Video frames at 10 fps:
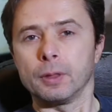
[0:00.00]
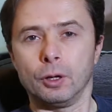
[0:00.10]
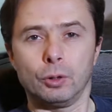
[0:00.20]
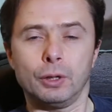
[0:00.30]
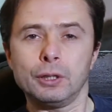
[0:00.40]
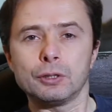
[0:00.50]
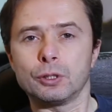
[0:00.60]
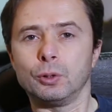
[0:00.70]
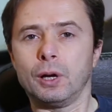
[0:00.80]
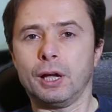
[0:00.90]
All right,
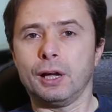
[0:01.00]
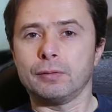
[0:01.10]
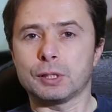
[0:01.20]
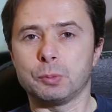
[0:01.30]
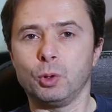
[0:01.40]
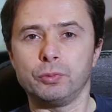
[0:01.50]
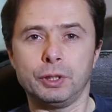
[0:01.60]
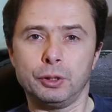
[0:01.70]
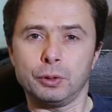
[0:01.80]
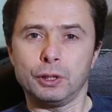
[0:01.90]
so I have a small
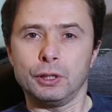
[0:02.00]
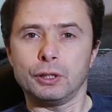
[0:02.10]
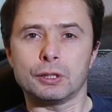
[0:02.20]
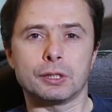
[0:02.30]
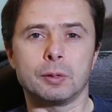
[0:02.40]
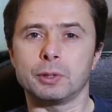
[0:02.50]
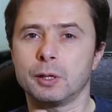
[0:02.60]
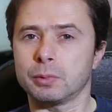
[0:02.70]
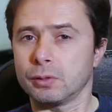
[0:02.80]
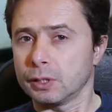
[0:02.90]
video gig,
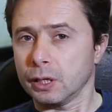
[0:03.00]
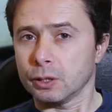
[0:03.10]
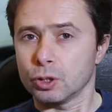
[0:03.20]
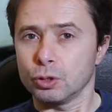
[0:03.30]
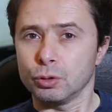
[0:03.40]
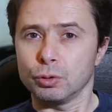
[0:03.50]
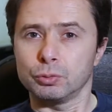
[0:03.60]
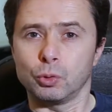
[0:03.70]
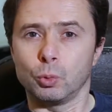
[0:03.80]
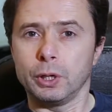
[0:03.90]
sometimes a second shoot
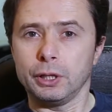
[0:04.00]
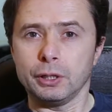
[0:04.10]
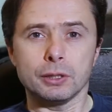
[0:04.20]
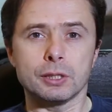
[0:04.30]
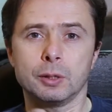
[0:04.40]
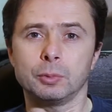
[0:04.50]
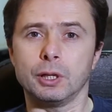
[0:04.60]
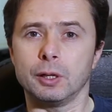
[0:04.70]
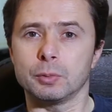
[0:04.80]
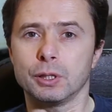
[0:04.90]
for weddings,
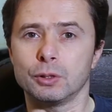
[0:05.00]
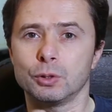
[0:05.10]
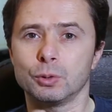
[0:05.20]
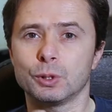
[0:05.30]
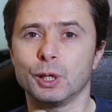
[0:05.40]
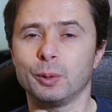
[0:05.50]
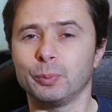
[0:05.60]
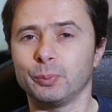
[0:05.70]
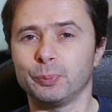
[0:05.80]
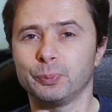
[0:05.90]
sometimes I do
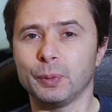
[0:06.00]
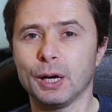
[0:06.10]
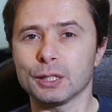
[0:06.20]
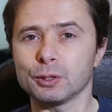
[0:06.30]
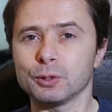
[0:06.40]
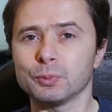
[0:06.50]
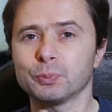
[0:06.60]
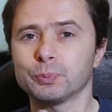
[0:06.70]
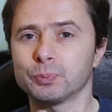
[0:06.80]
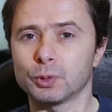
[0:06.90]
some other
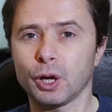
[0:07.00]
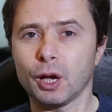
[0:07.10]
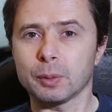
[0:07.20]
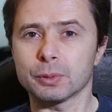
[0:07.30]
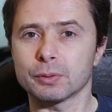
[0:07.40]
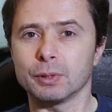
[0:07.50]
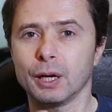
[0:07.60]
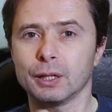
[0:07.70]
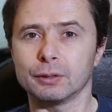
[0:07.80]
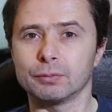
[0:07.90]
jobs
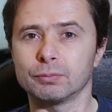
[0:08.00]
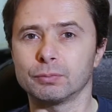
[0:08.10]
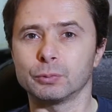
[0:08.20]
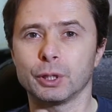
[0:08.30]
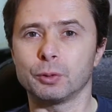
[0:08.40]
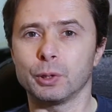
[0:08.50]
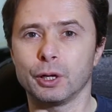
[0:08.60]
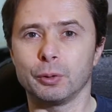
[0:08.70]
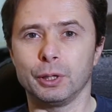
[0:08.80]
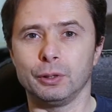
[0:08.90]
that
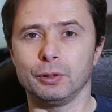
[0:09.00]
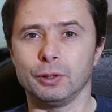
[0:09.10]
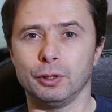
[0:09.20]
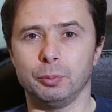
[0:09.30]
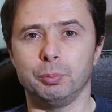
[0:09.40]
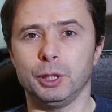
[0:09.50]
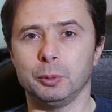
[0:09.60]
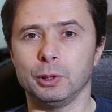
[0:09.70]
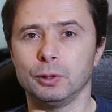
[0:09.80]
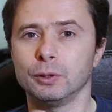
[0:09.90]
requiring a
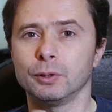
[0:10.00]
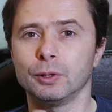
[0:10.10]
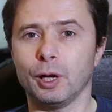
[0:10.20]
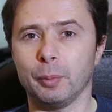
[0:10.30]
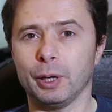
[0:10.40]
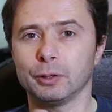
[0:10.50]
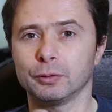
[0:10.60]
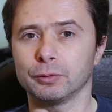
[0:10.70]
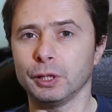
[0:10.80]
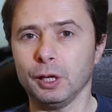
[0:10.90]
minimal amount
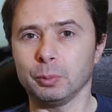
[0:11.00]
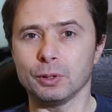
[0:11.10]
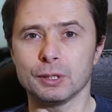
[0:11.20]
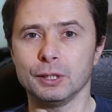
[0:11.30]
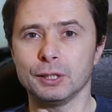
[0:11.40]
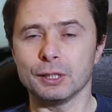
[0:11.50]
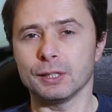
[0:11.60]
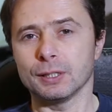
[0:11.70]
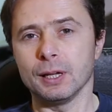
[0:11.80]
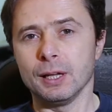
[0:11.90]
of cameras,
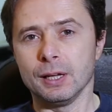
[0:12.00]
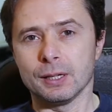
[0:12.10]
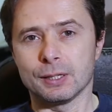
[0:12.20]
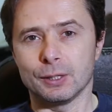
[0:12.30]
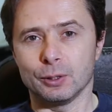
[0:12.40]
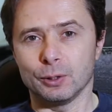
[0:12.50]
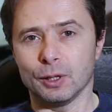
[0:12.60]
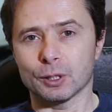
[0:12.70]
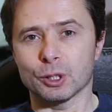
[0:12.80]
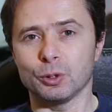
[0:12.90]
lenses. So
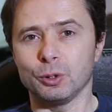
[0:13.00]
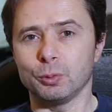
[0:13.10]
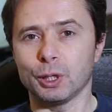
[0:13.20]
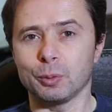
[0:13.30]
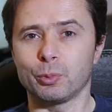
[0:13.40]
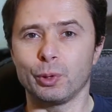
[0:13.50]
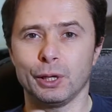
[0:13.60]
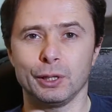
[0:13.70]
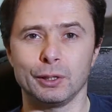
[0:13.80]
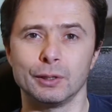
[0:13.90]
I'll show you what I
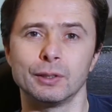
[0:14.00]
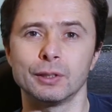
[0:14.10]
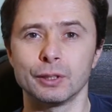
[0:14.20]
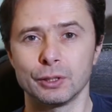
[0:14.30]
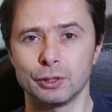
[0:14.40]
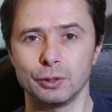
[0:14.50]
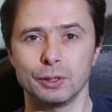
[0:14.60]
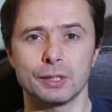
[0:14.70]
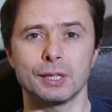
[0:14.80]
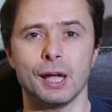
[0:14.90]
bring to
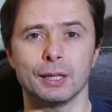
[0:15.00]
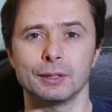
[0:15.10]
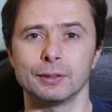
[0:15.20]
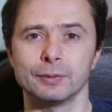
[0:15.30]
the set